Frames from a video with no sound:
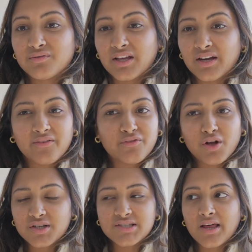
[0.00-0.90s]
think I
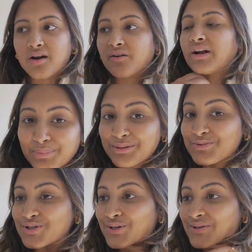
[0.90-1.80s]
vlogged that already, but I'm
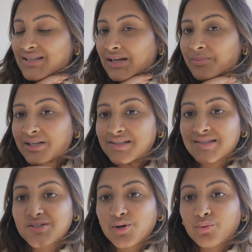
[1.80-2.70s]
just so excited because
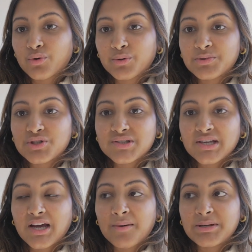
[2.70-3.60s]
this whole room is just
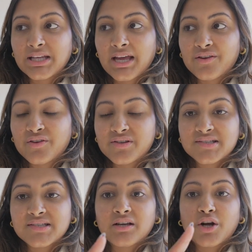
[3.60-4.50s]
like coming together. This
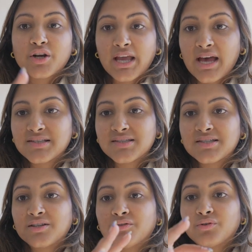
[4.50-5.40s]
is like our
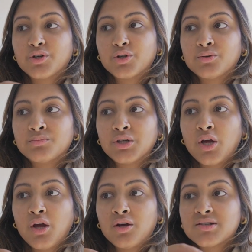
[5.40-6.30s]
guest room
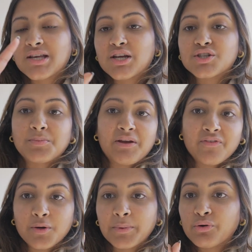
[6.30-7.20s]
slash my
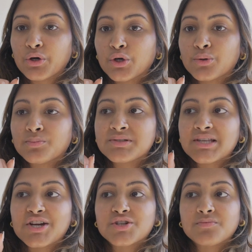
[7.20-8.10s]
filming room
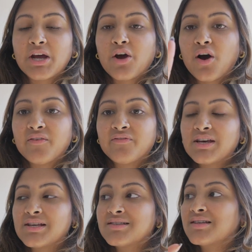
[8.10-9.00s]
slash my
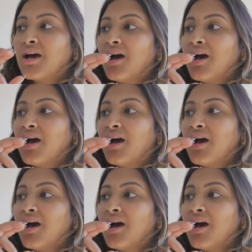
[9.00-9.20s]
office